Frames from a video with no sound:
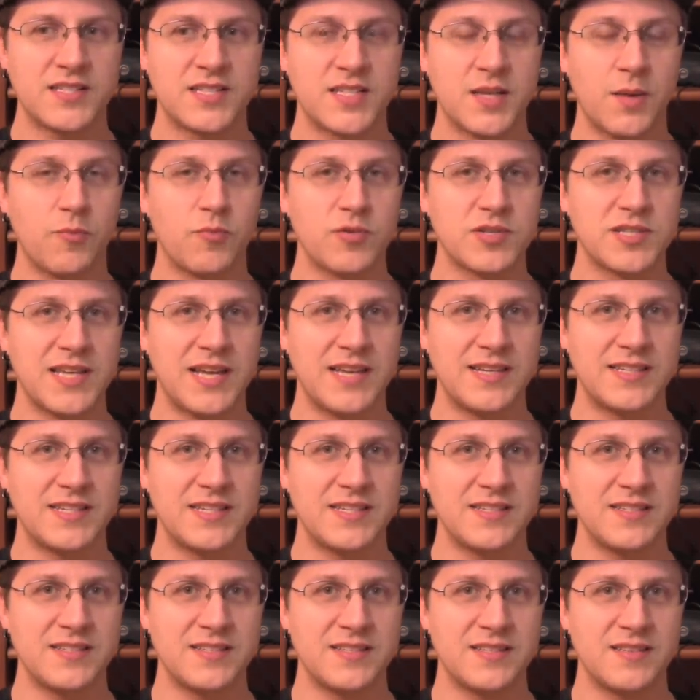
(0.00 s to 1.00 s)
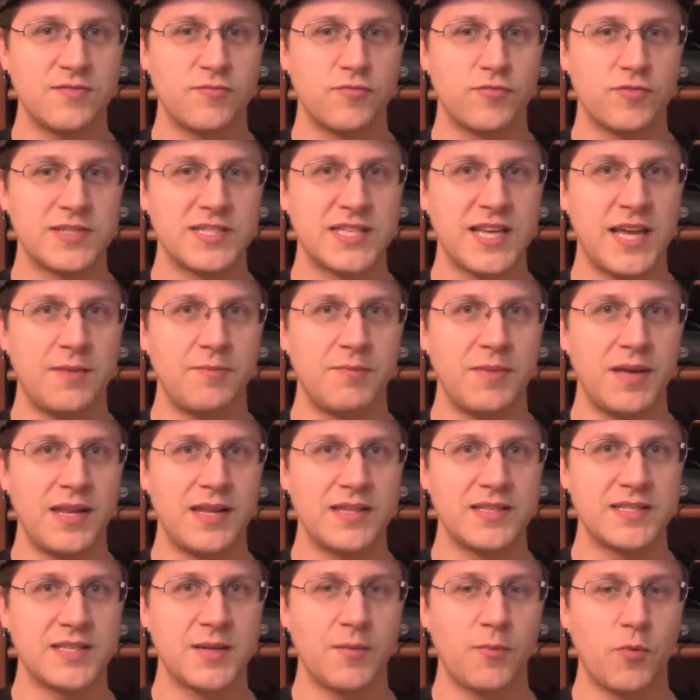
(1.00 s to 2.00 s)
some
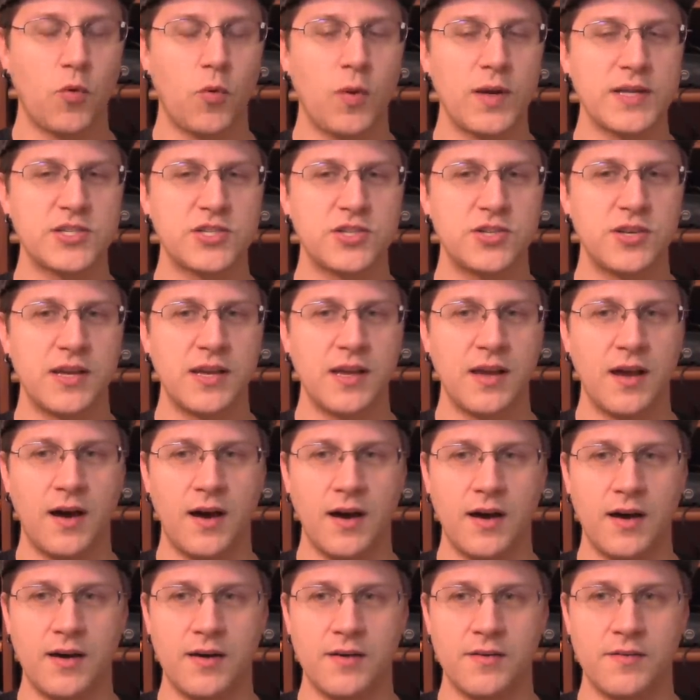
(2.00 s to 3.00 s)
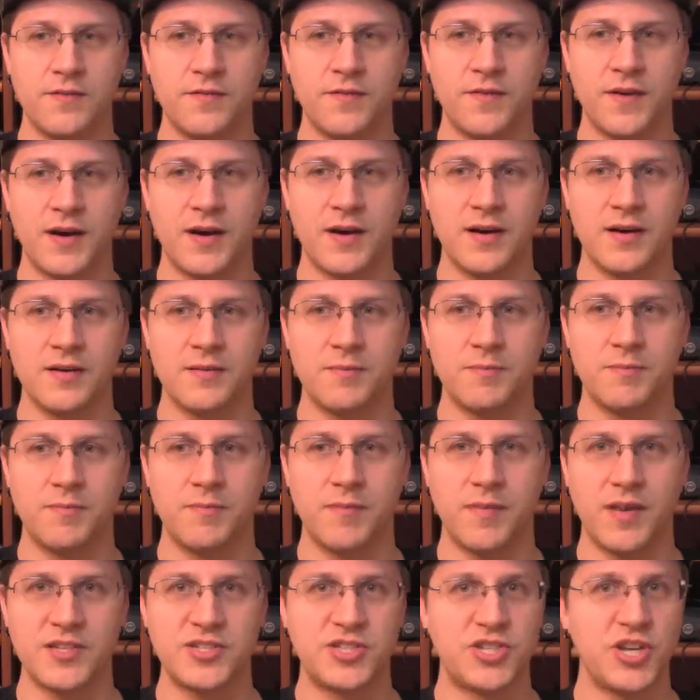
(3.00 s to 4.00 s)
resentment and some questioning of
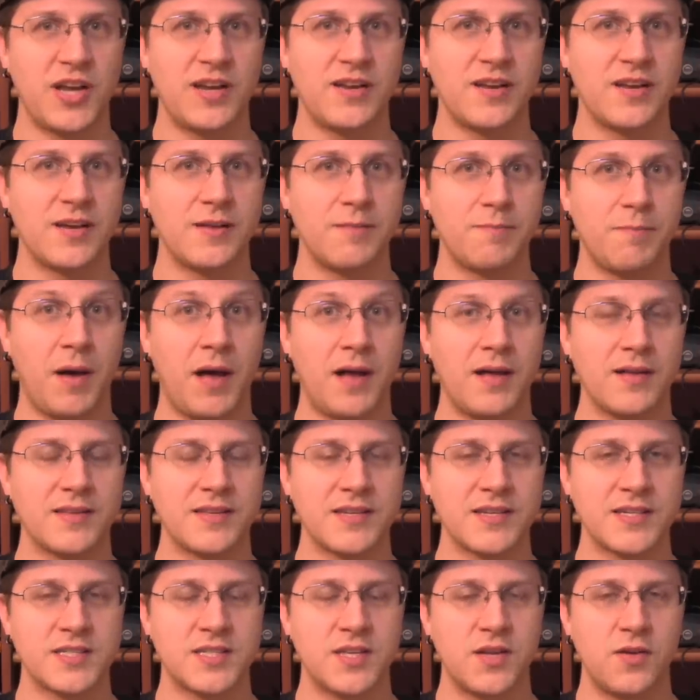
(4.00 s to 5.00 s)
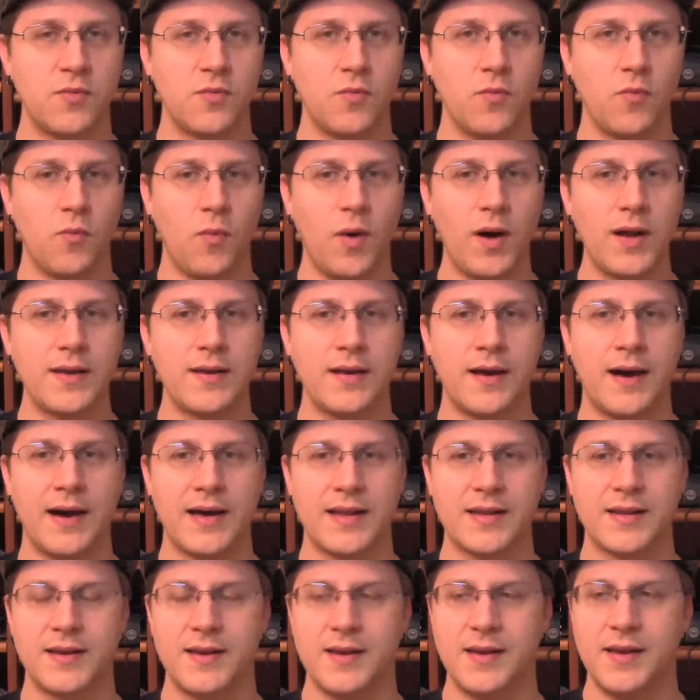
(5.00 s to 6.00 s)
agenda and politics and
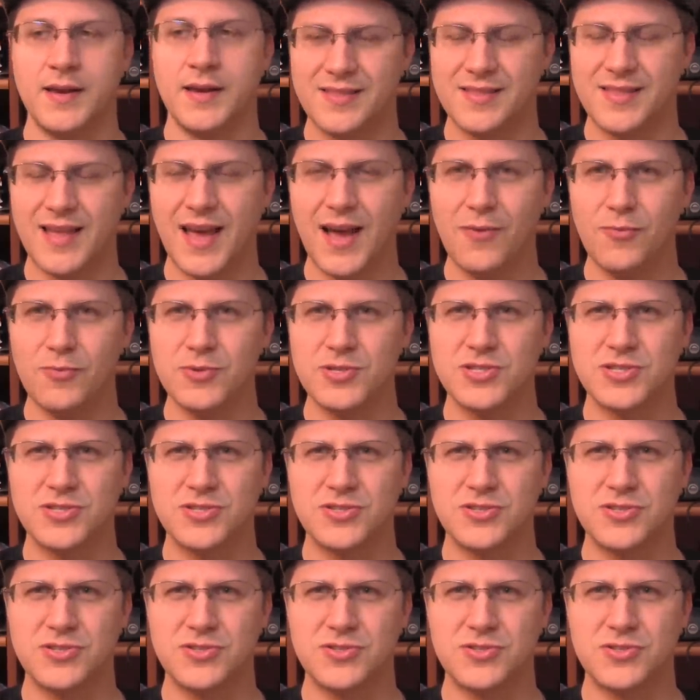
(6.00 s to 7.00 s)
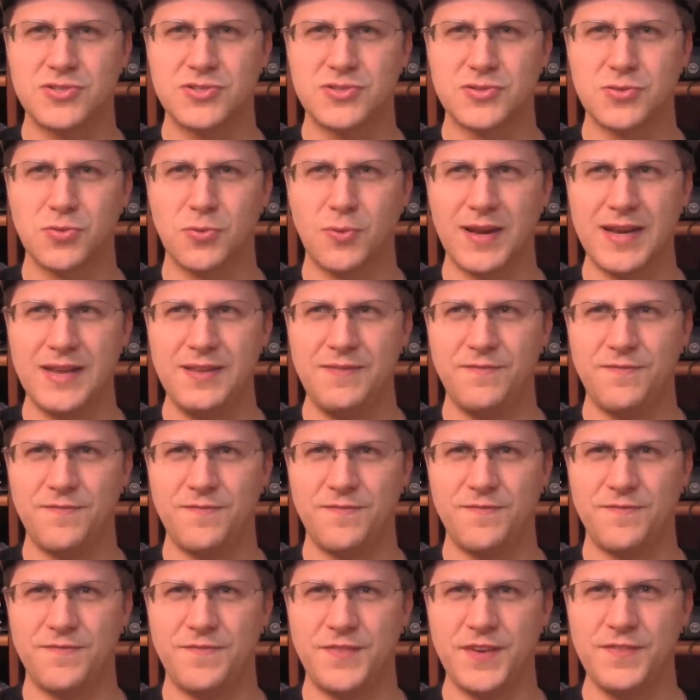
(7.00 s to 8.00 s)
whatnot. That was
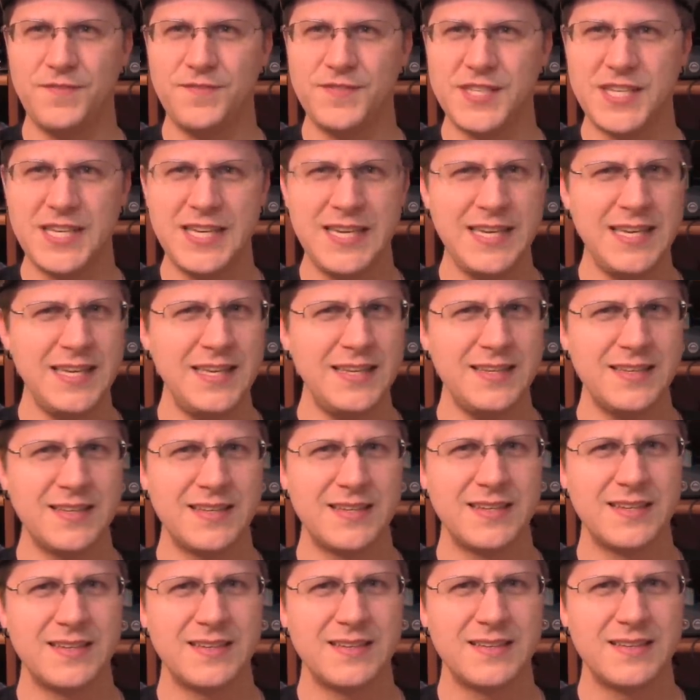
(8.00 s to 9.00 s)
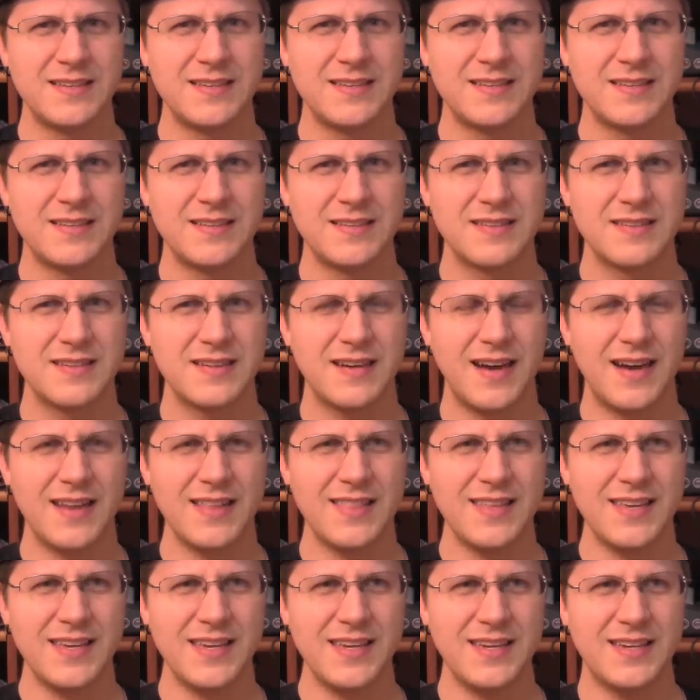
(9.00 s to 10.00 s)
2015,
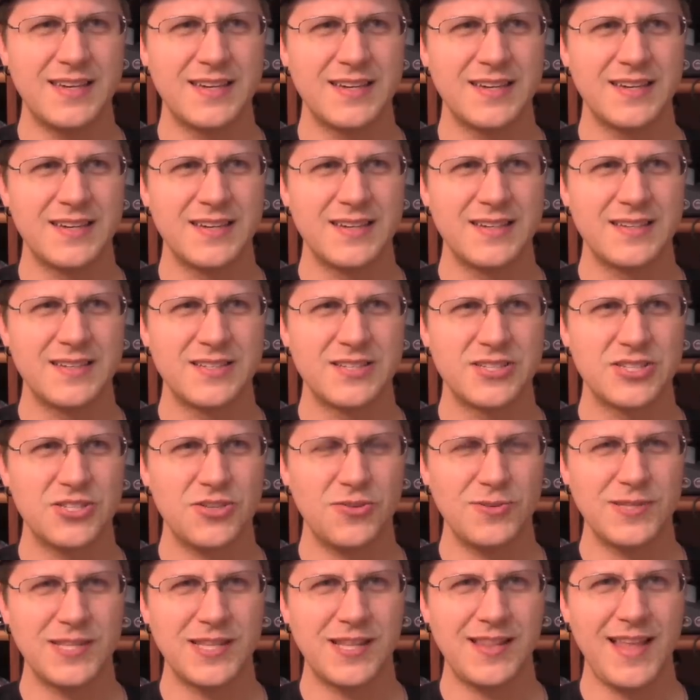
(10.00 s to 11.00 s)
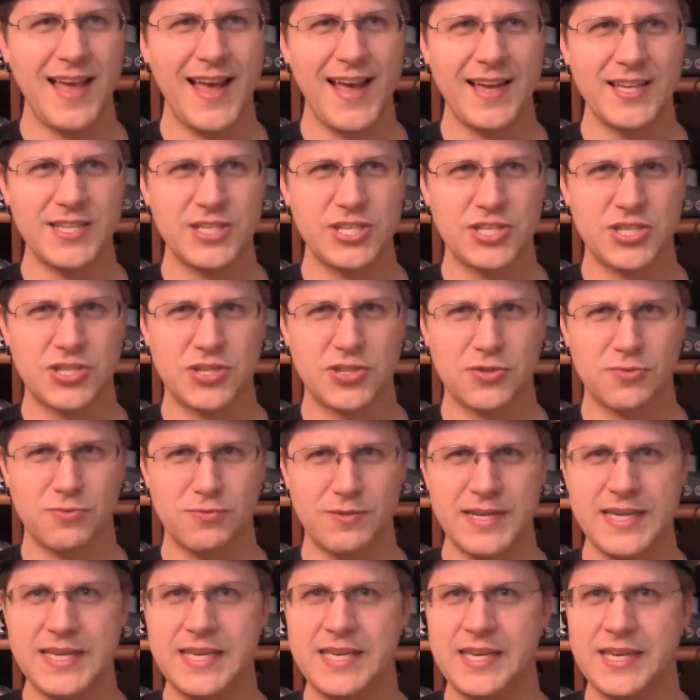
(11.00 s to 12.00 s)
I think. So in the last
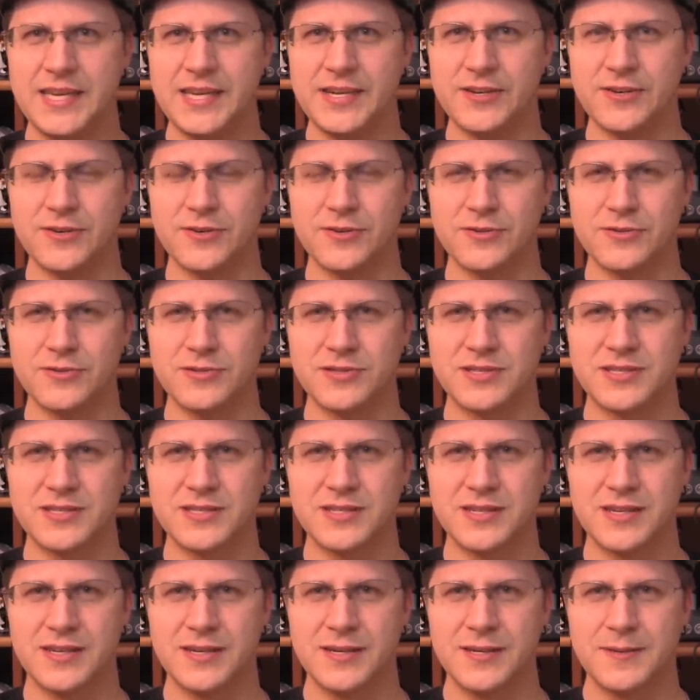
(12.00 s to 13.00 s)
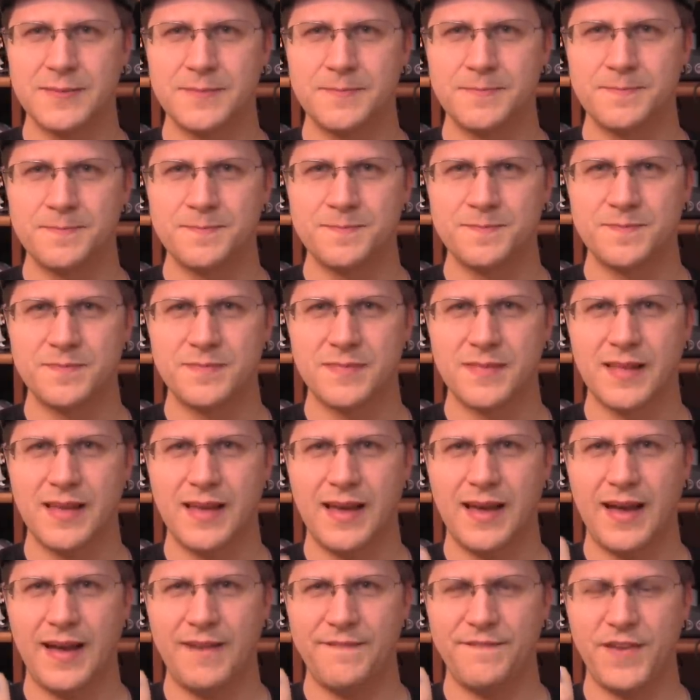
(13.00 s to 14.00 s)
3 years,
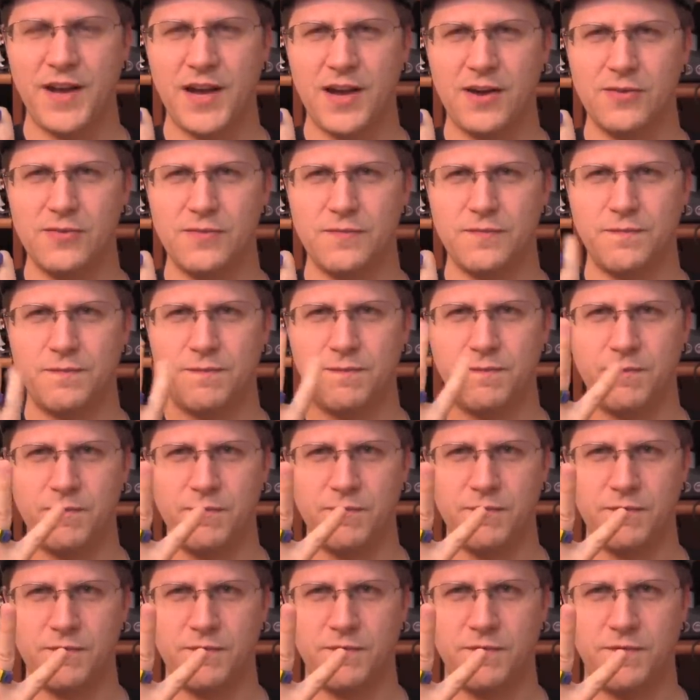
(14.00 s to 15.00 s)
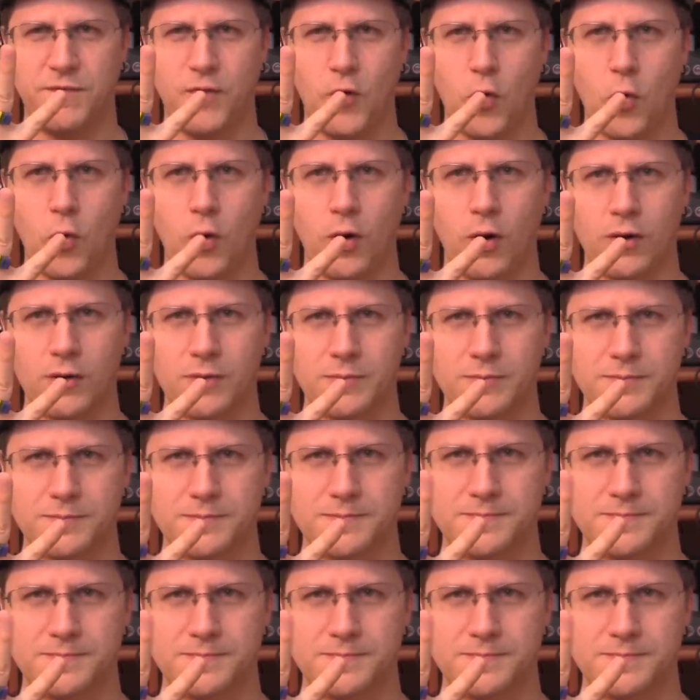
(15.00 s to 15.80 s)
I found four